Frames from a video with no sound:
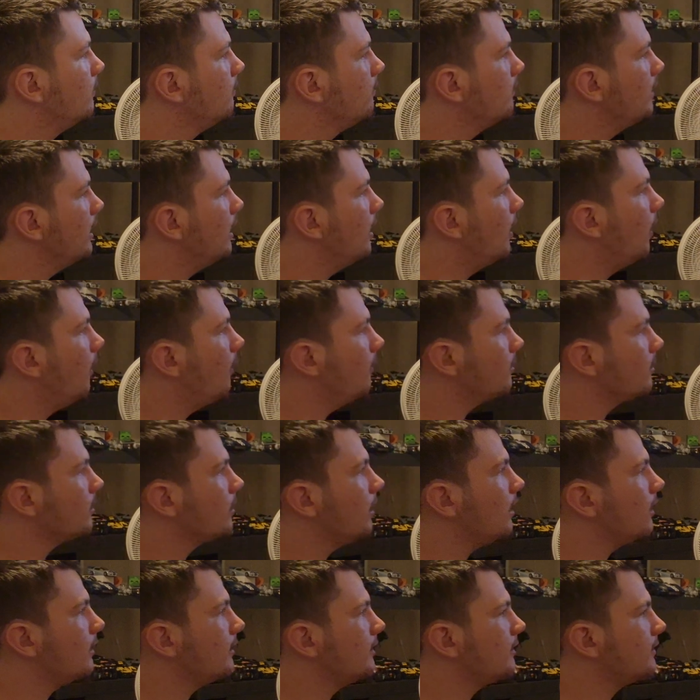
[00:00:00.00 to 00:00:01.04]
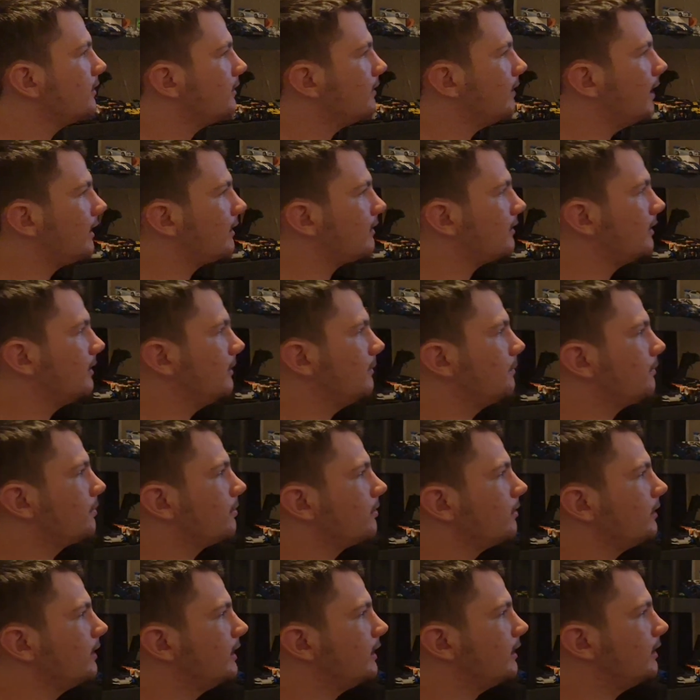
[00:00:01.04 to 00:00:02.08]
But overall, this is actually
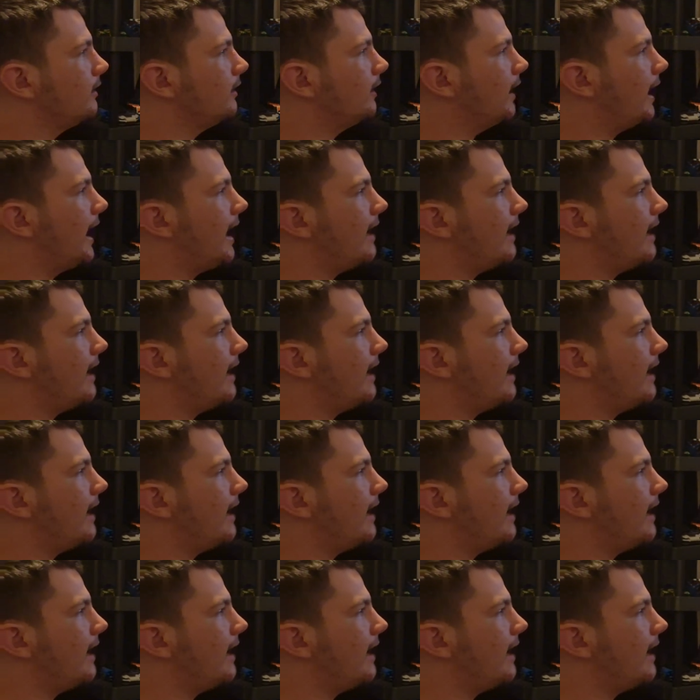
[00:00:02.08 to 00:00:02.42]
pretty good.